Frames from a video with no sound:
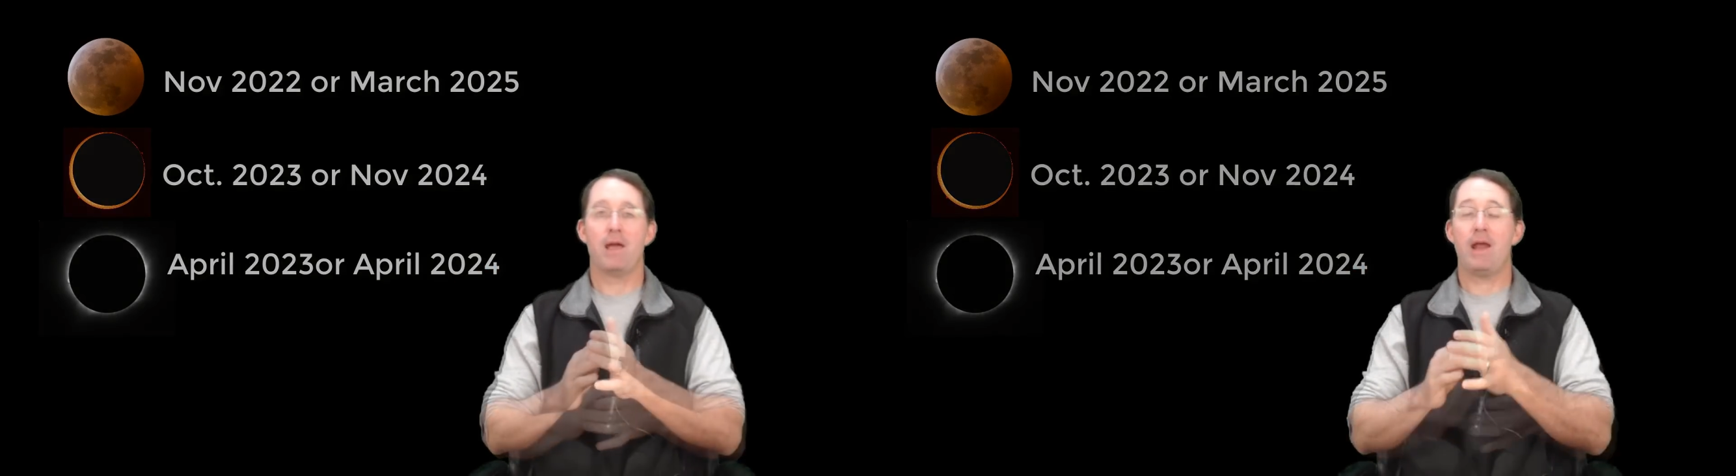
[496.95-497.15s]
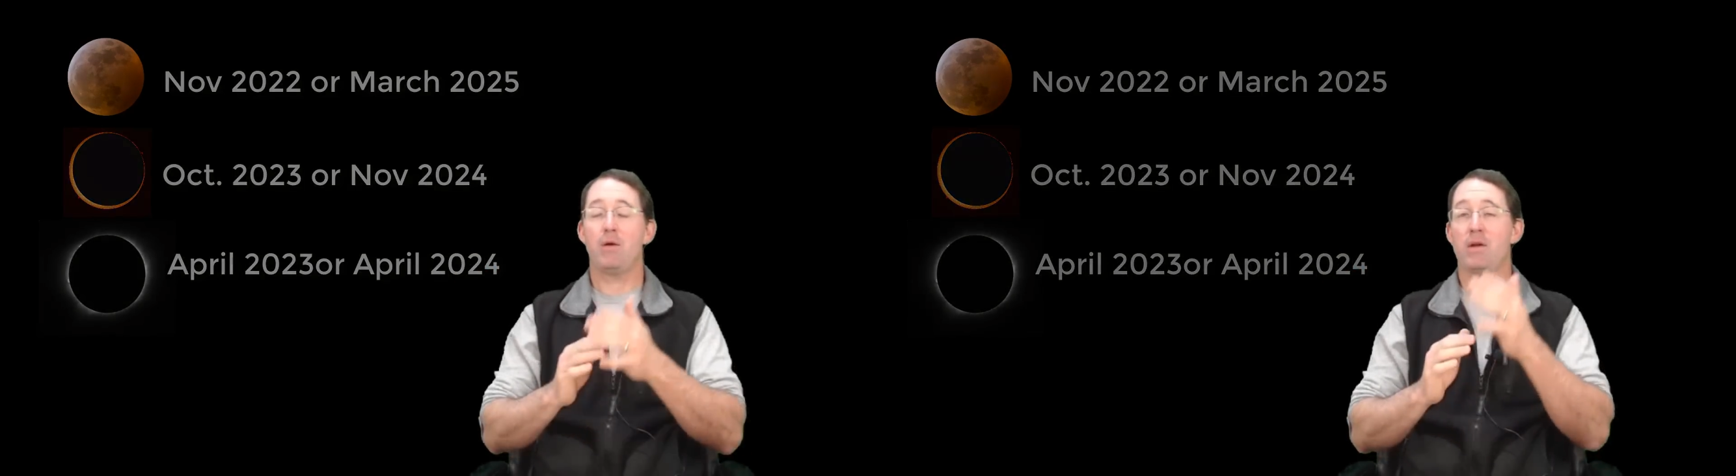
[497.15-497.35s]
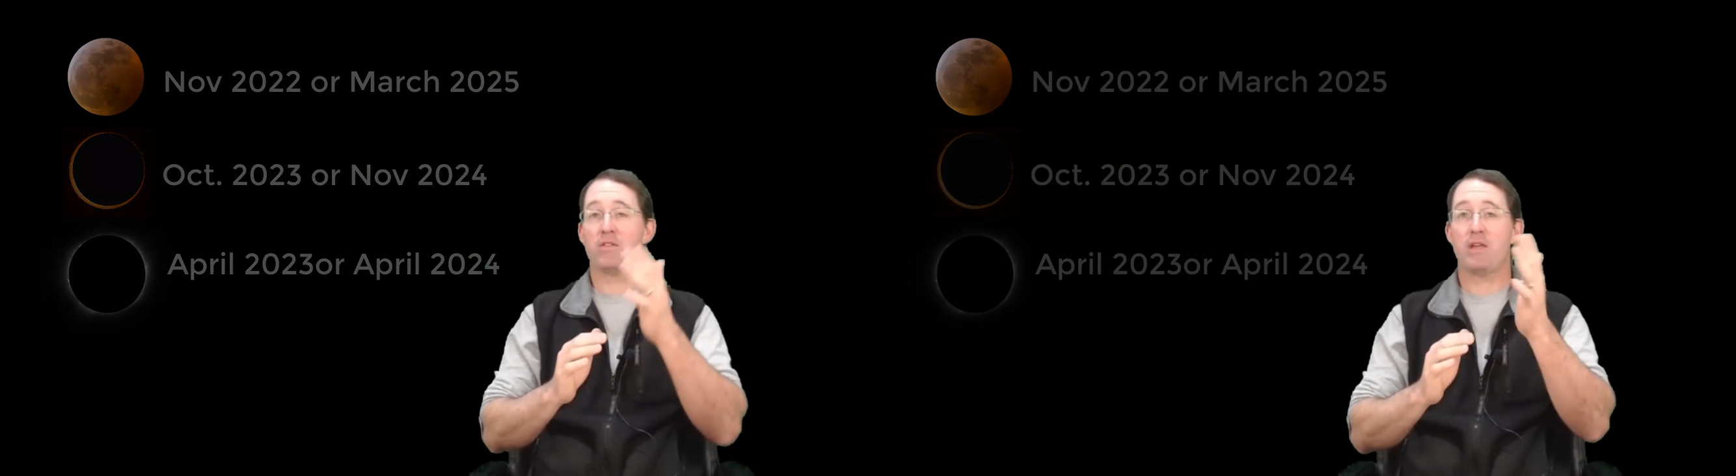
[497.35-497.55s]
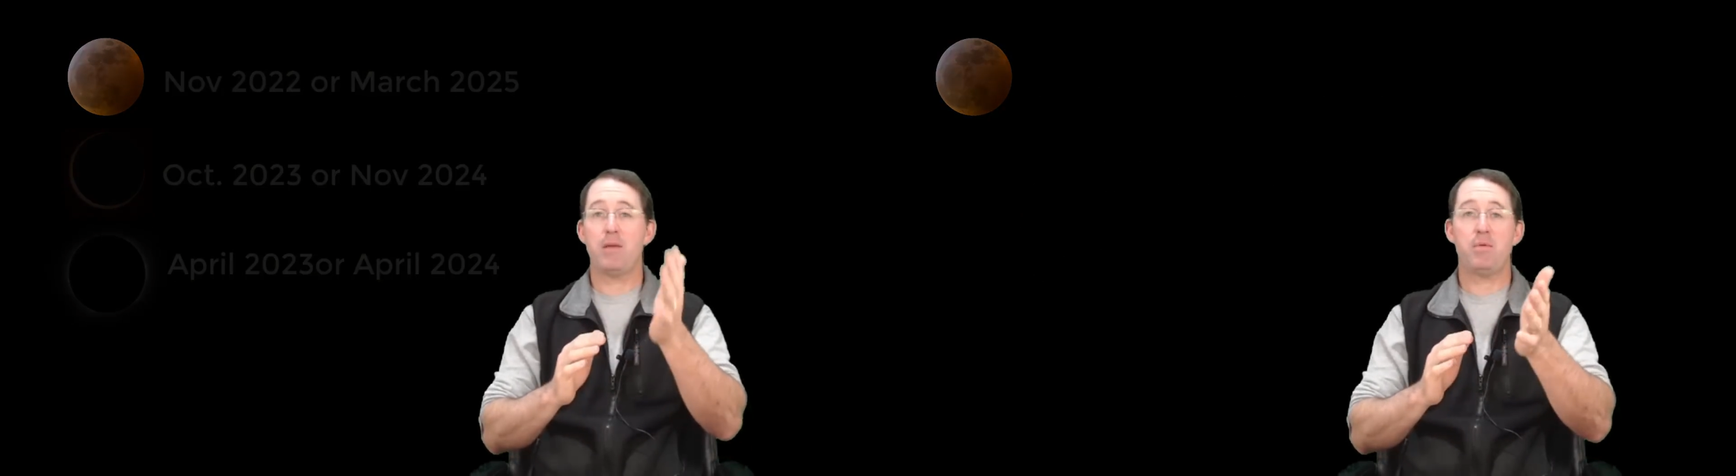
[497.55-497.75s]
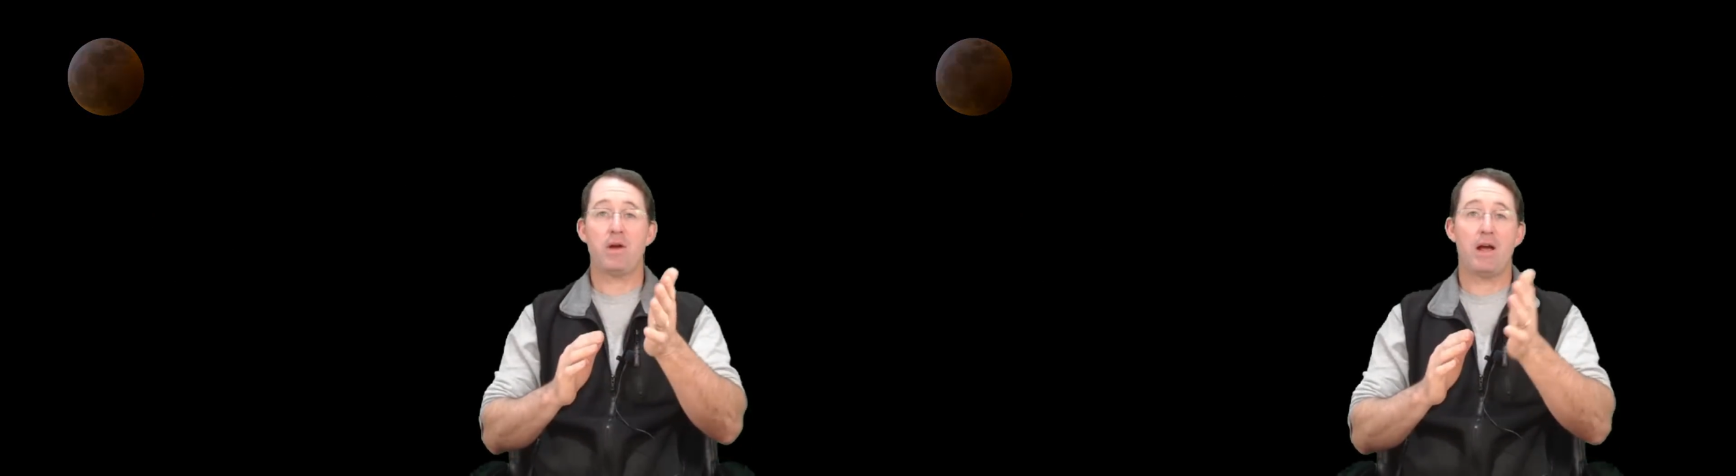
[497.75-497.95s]
Anyways,
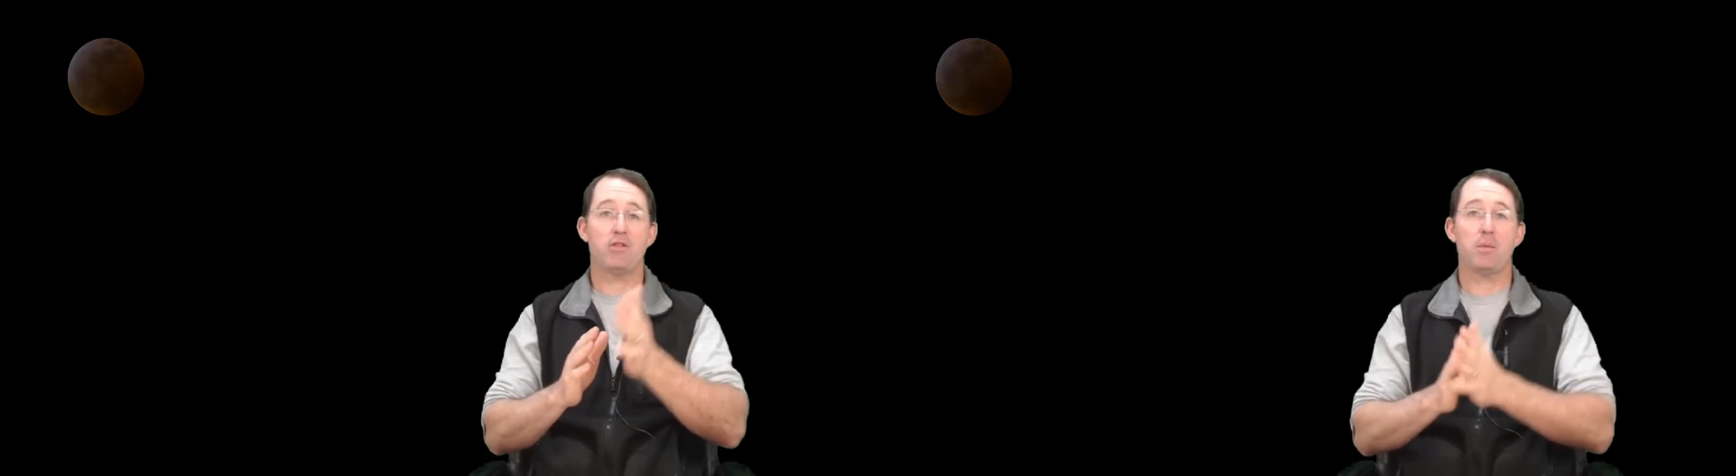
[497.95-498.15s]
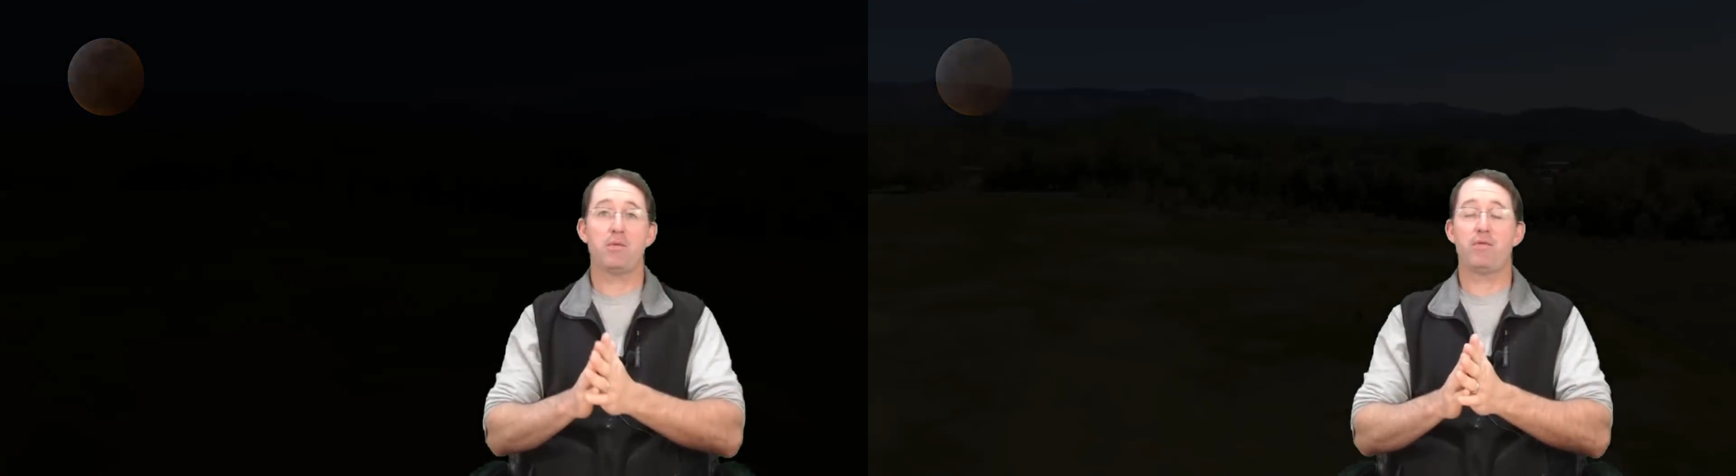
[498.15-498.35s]
keep your eyes open